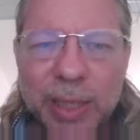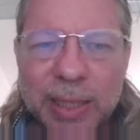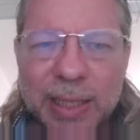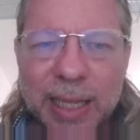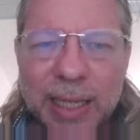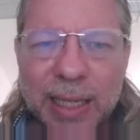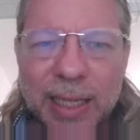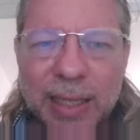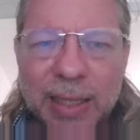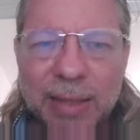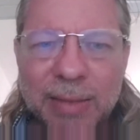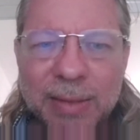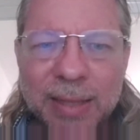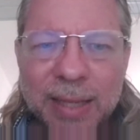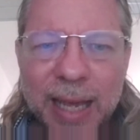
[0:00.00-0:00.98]
exactly
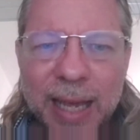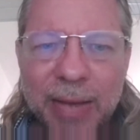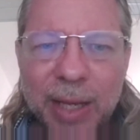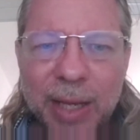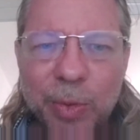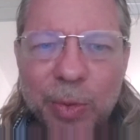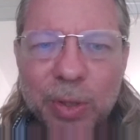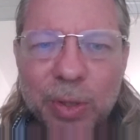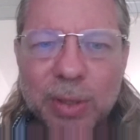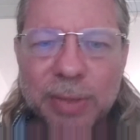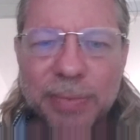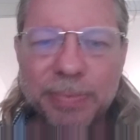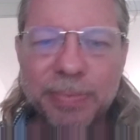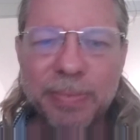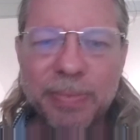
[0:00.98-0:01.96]
how that works?